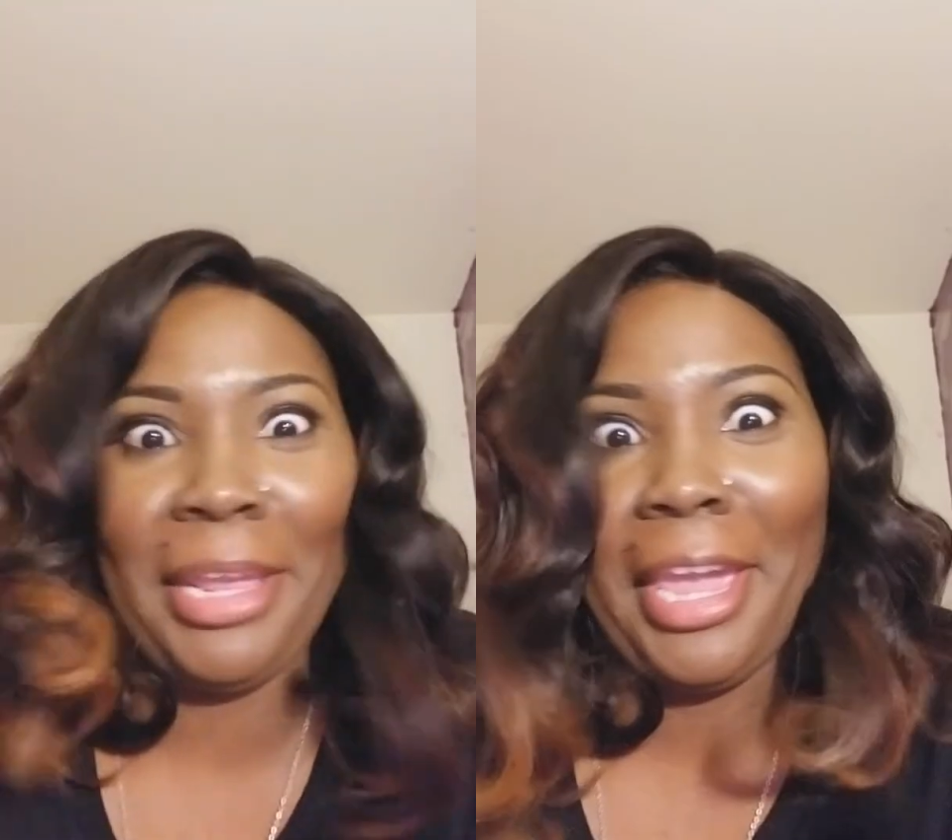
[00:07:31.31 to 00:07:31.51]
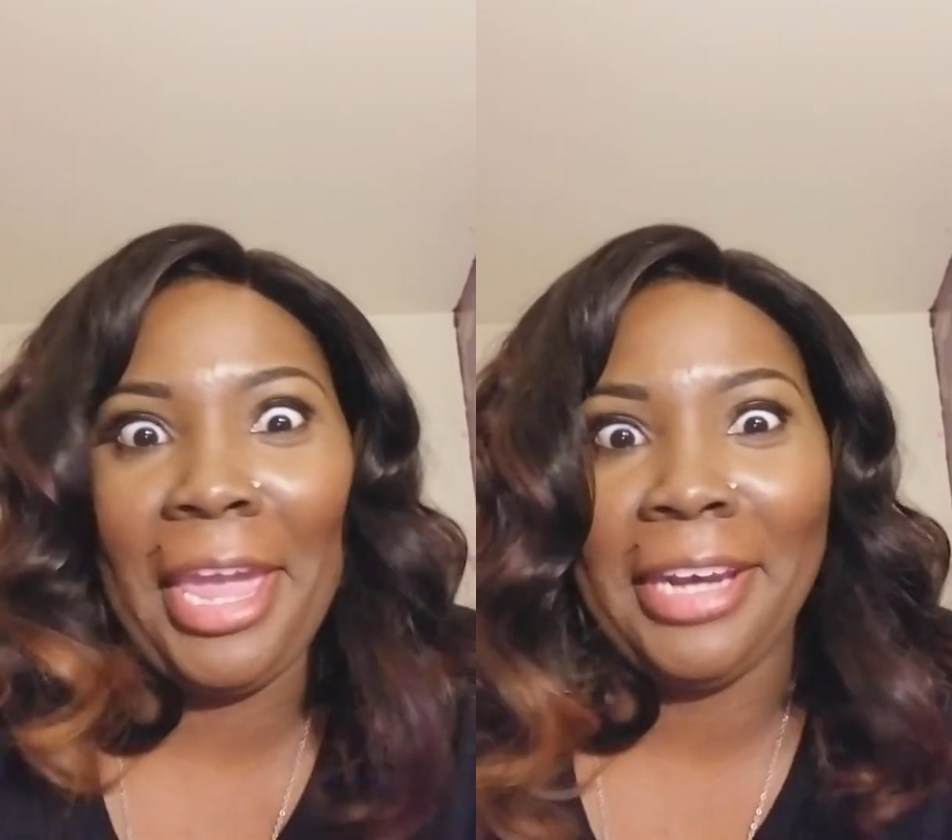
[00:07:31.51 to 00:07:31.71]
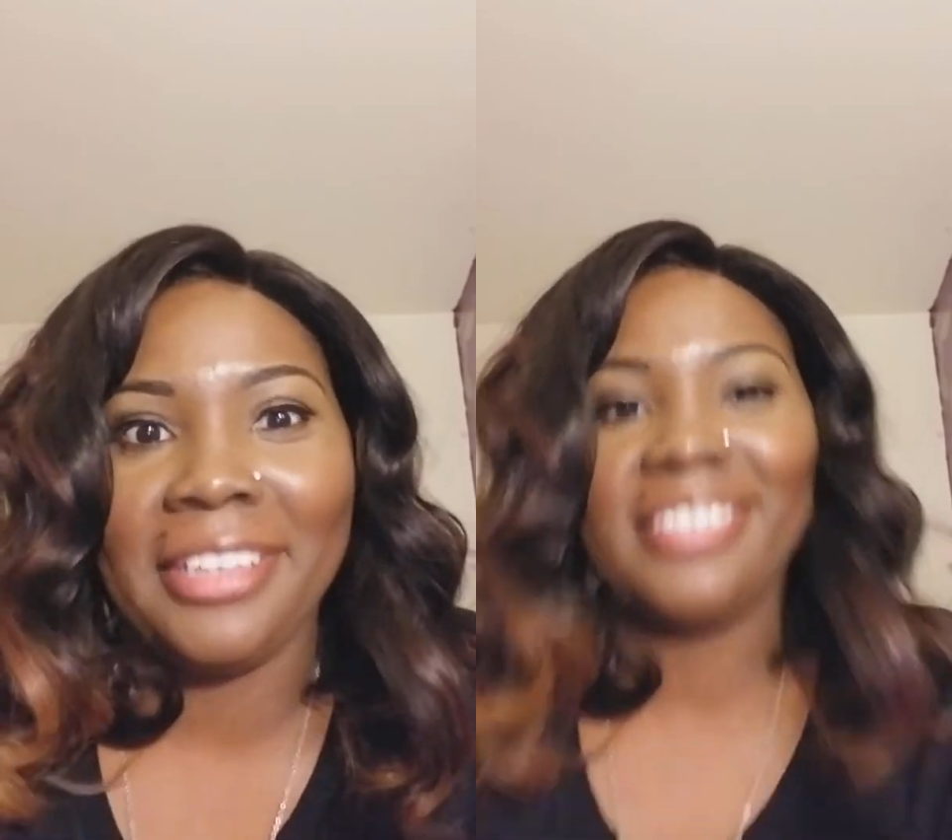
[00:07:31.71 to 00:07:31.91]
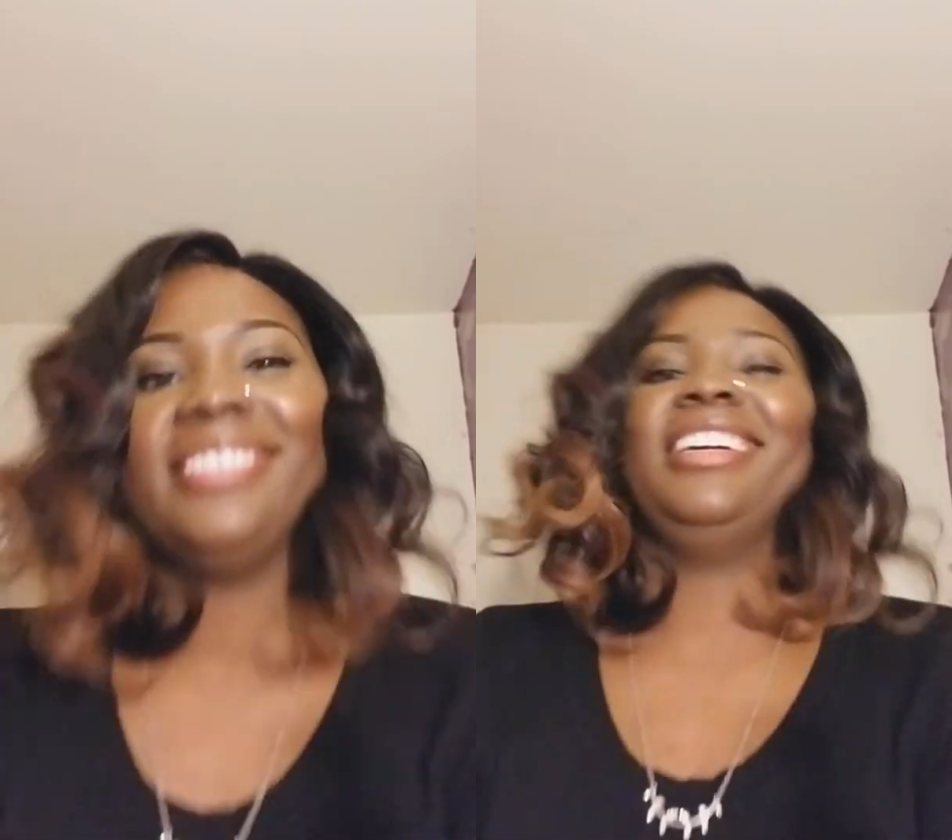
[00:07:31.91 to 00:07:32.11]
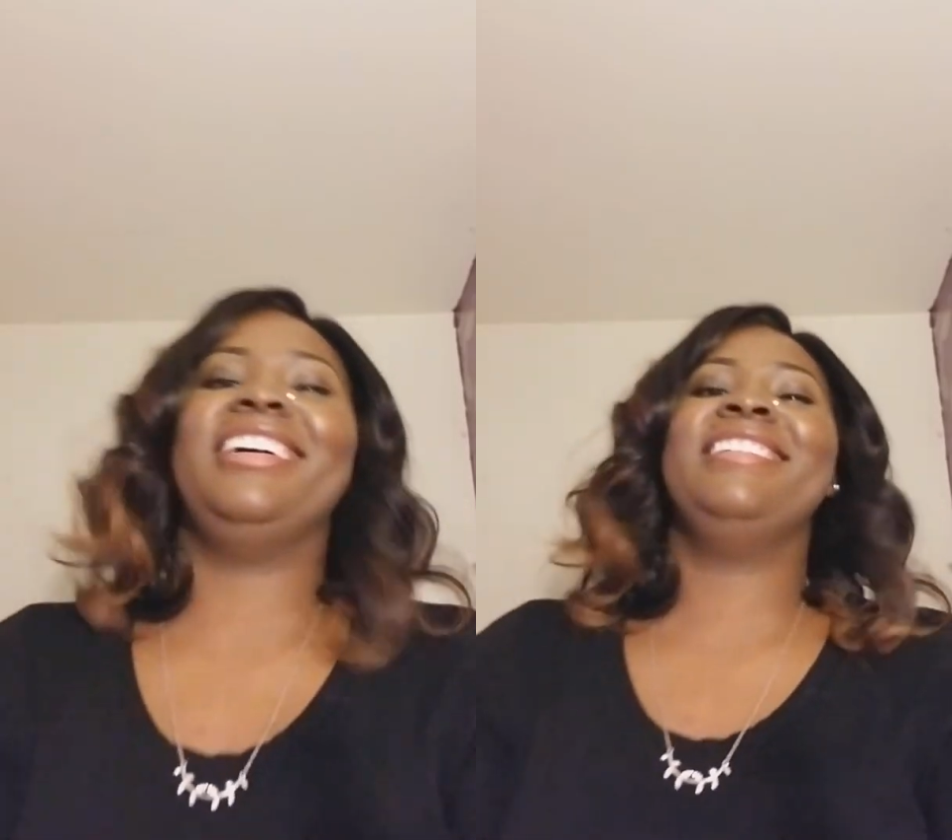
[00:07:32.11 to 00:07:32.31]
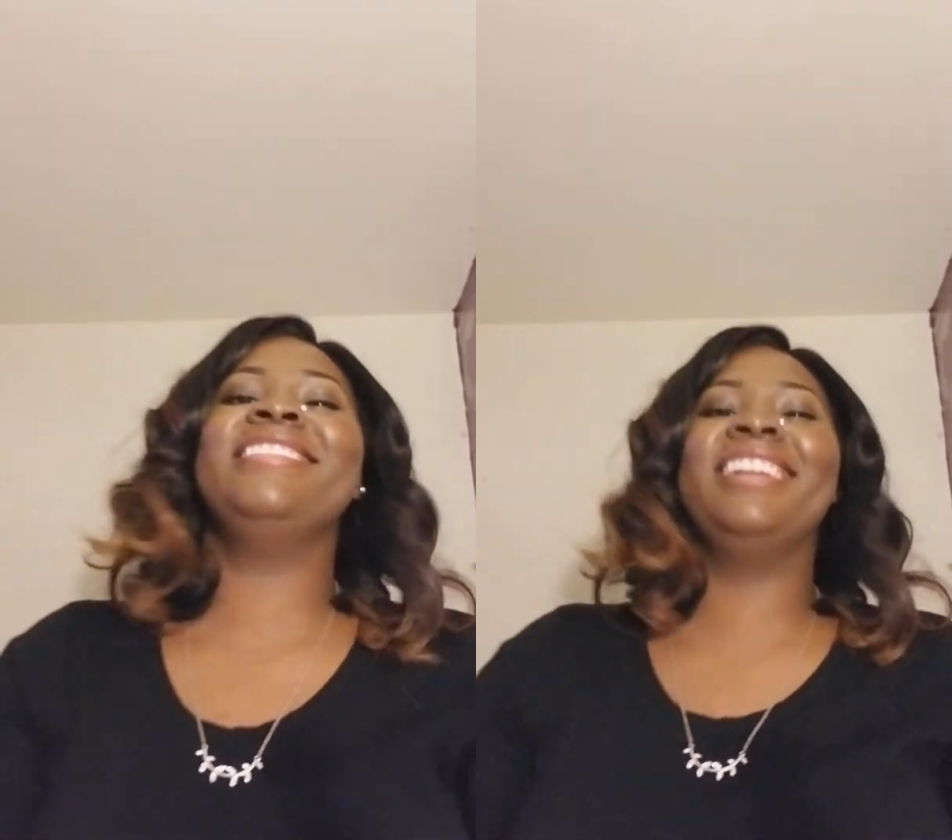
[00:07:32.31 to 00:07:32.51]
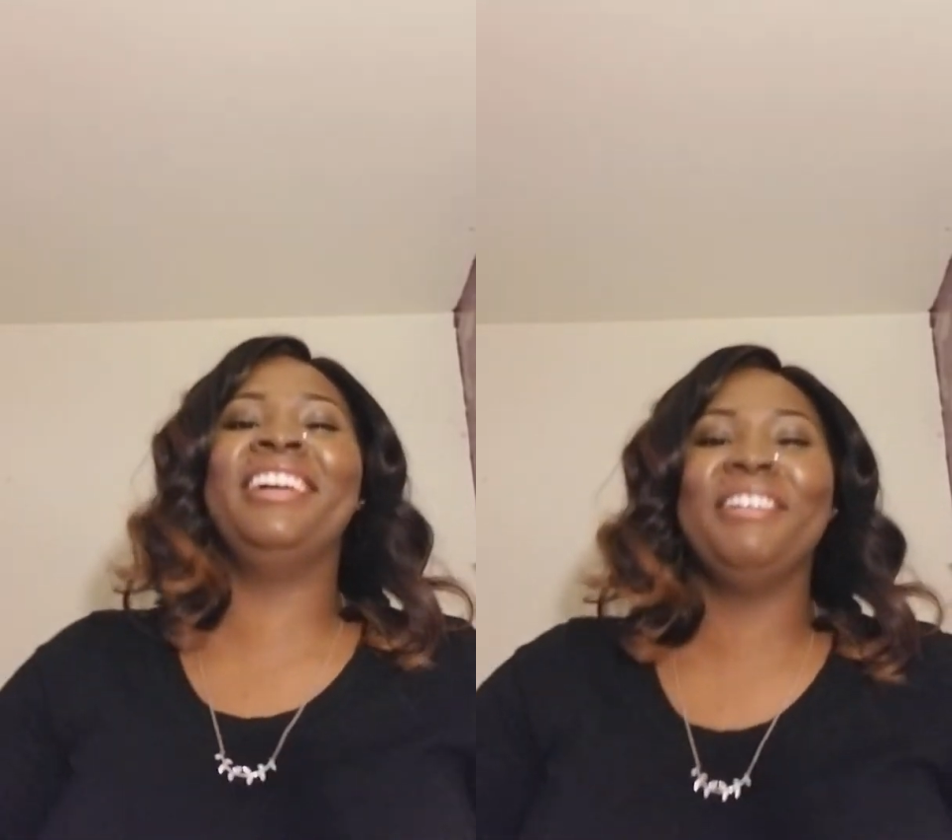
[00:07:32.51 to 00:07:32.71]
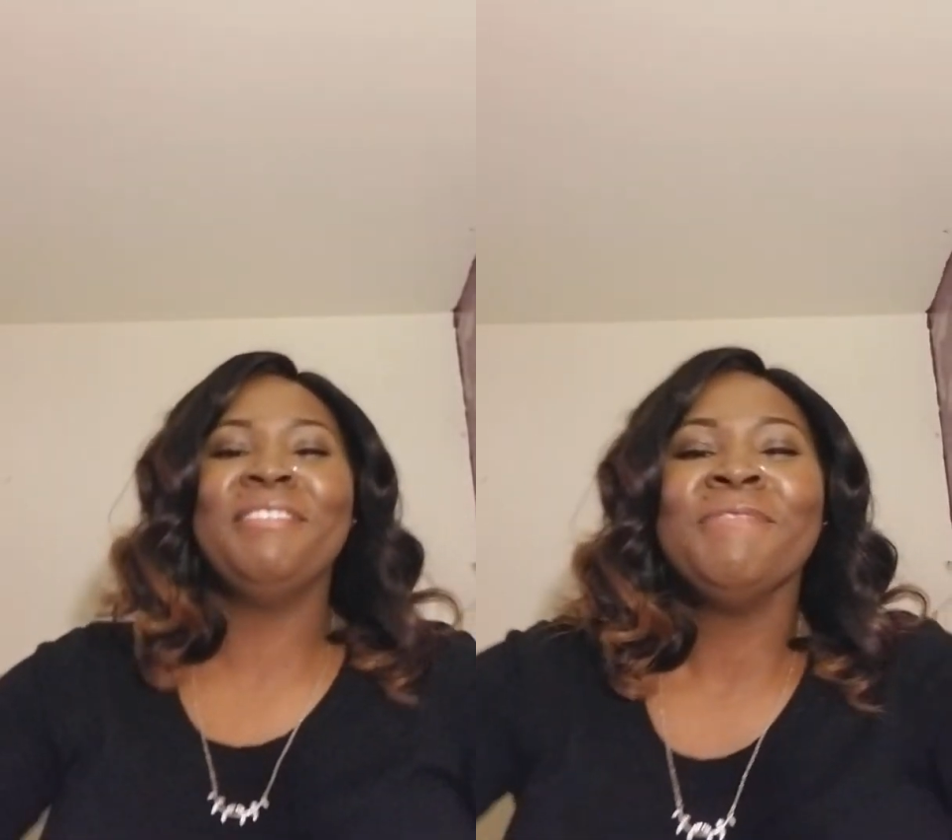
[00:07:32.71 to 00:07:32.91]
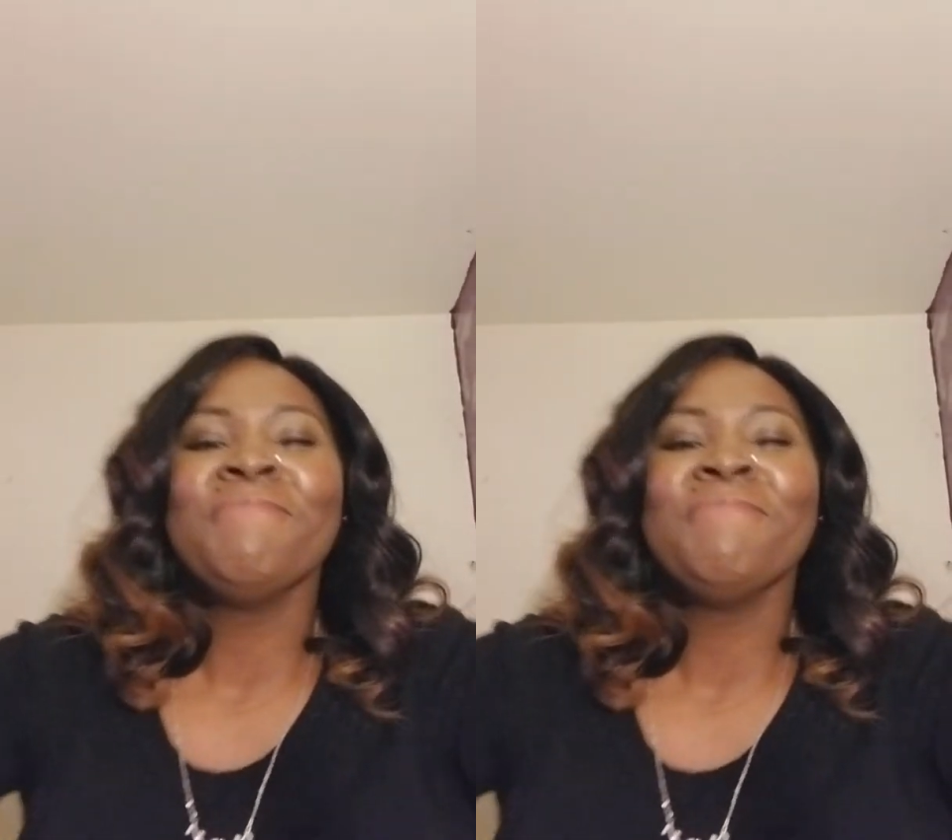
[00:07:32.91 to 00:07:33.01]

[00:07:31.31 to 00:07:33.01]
again. he taught